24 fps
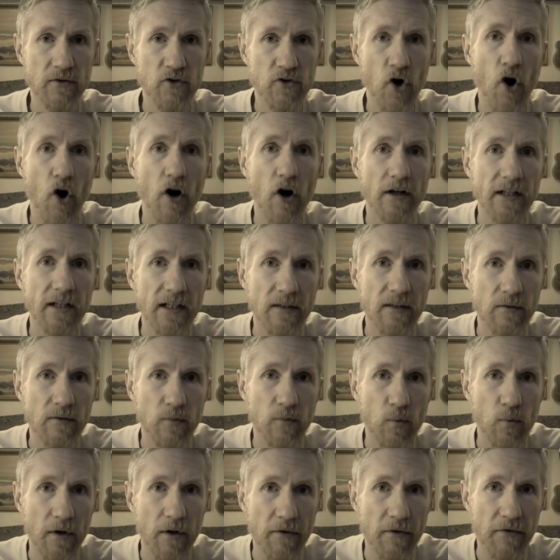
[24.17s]

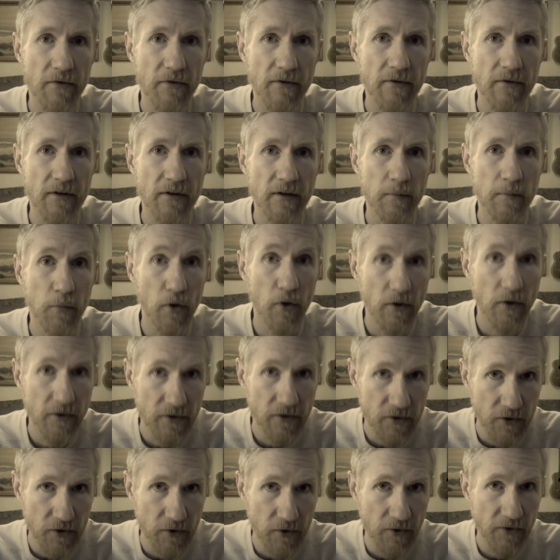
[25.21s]
talking with the
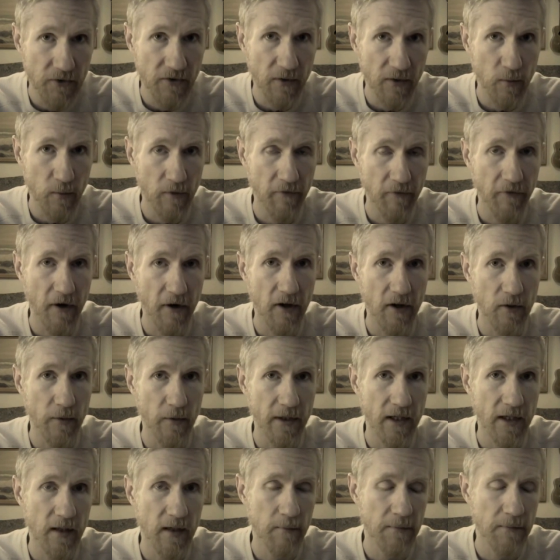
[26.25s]
multitudes that were
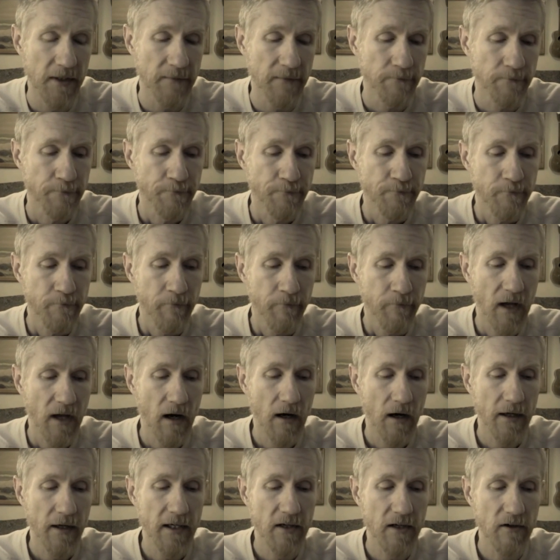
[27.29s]
following him, but
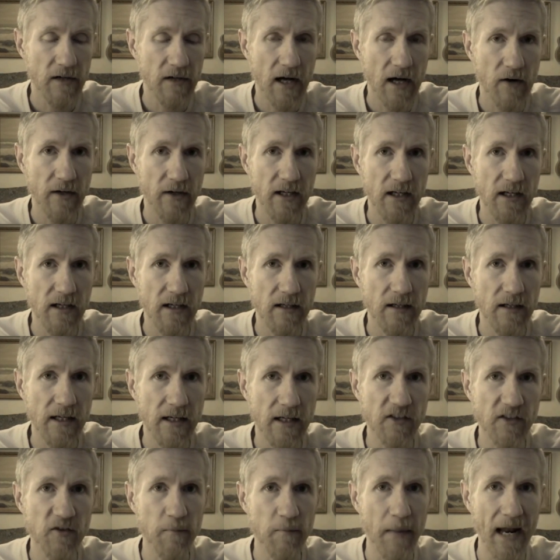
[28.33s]
here now he
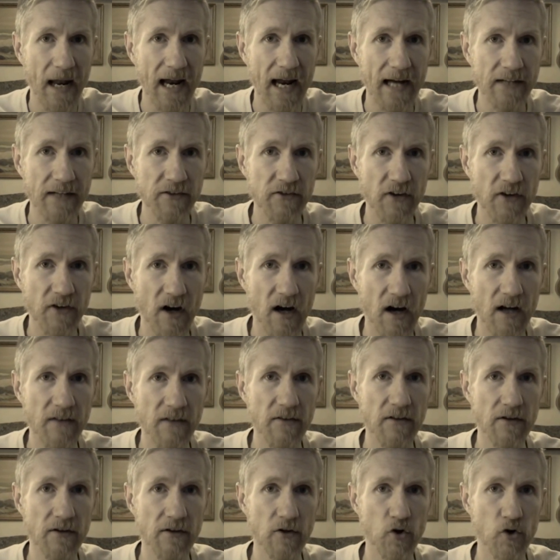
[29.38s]
expands
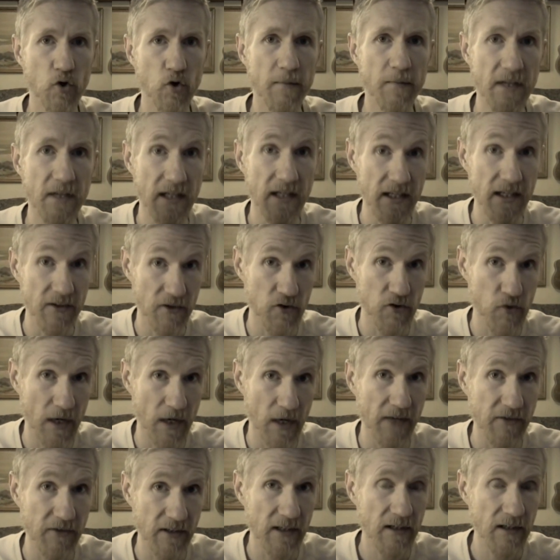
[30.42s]
on the group that he's
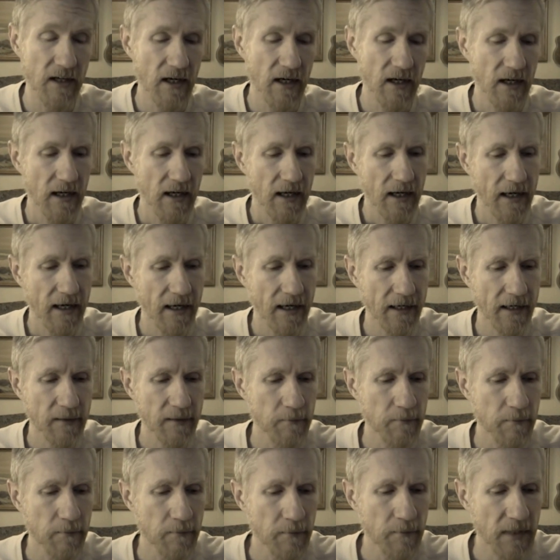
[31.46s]
addressing
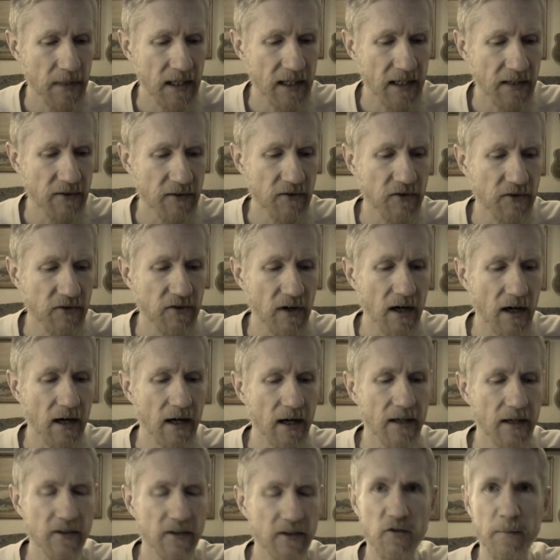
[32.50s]
and begins
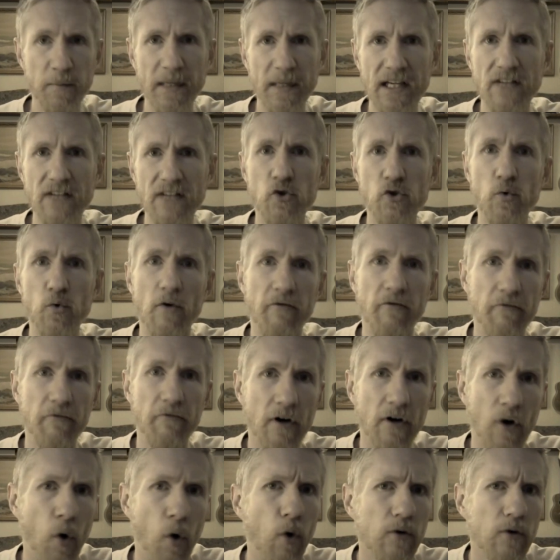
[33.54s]
speaking to
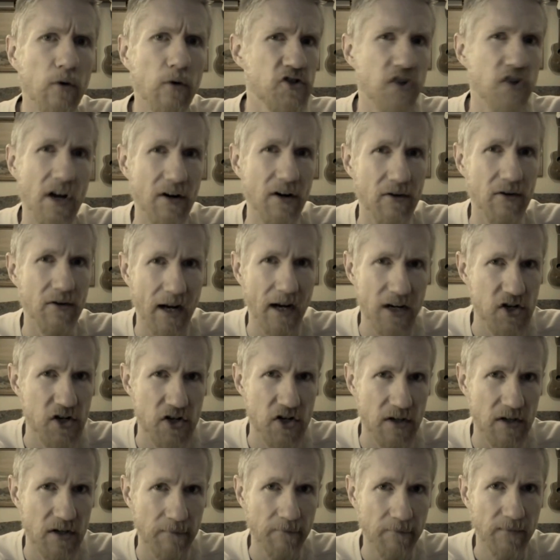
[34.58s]
a whole
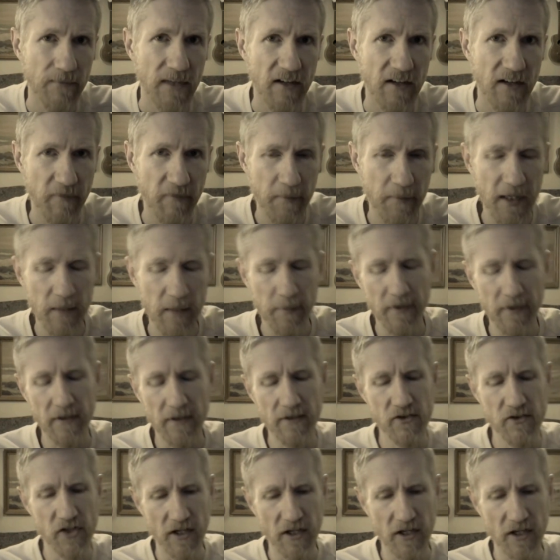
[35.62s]
generation of
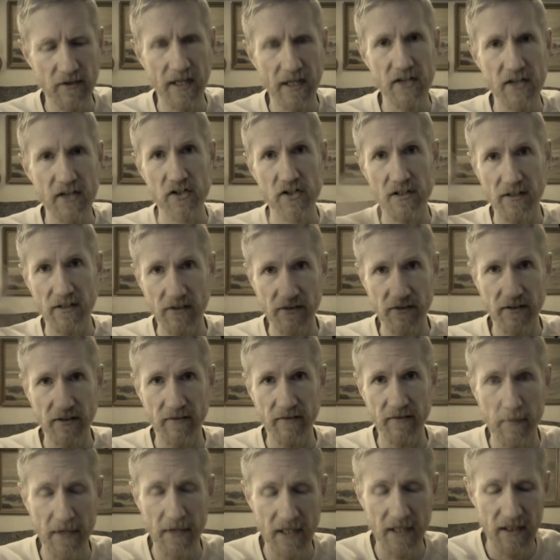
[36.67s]
people. A generation is
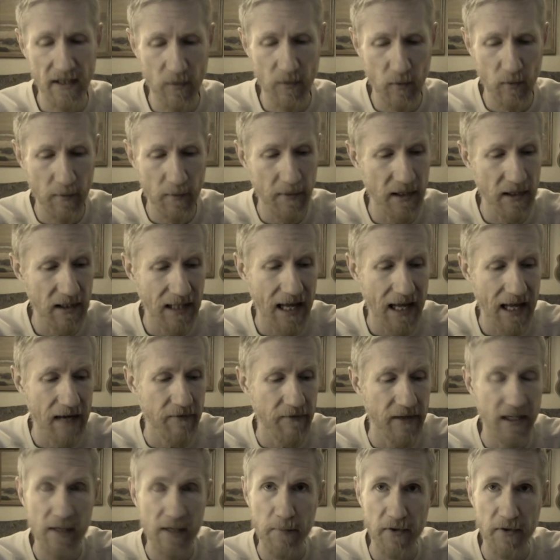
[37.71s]
everybody that would be
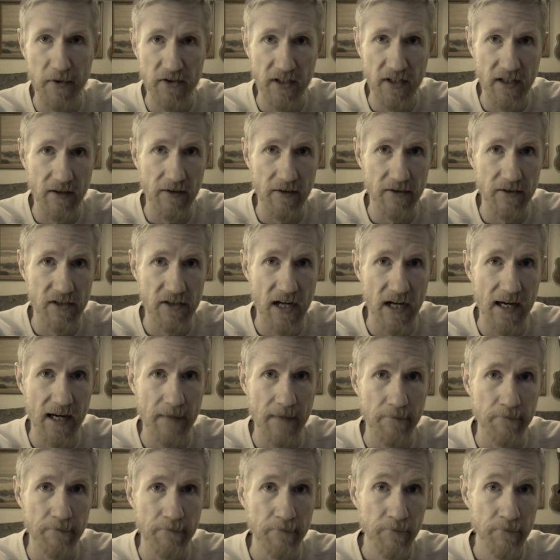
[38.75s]
alive at any particular
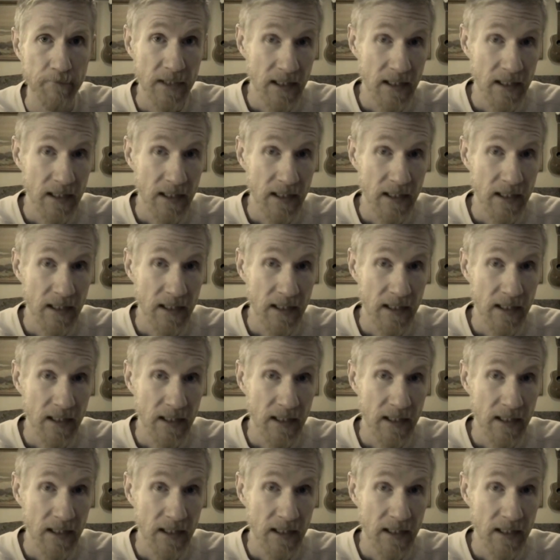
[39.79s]
time.